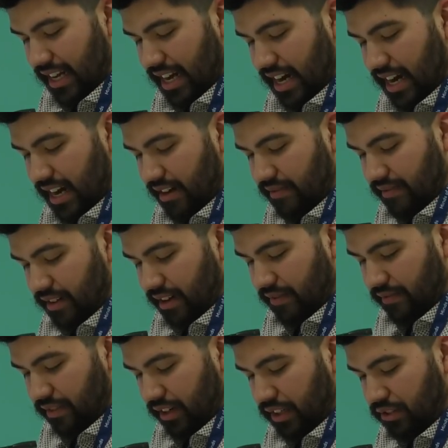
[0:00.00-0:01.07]
A
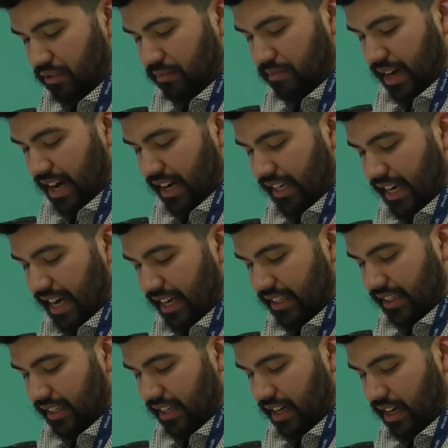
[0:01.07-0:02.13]
virtual
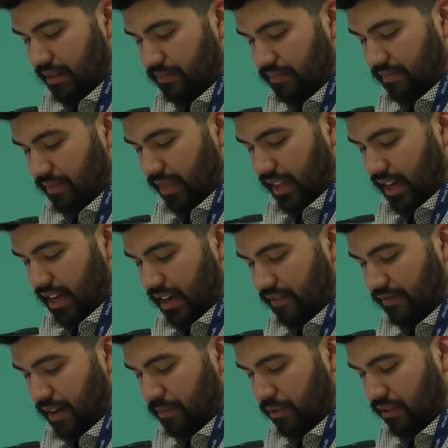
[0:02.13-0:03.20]
podcast club
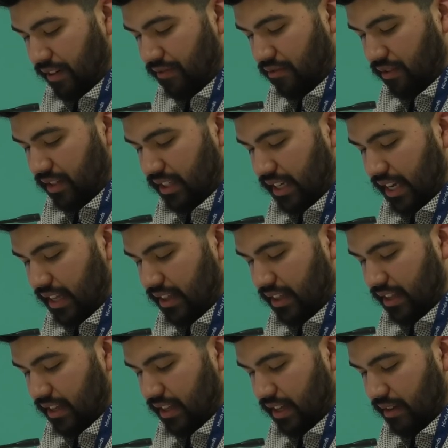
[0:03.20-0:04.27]
February
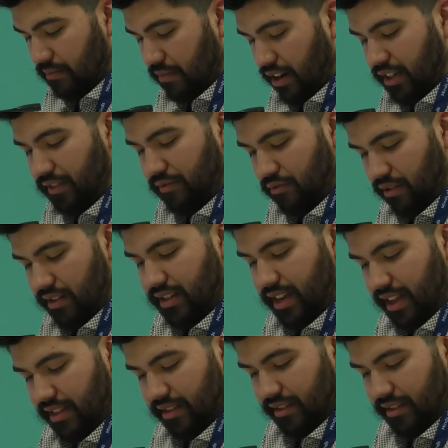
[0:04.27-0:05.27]
14th and March 14th.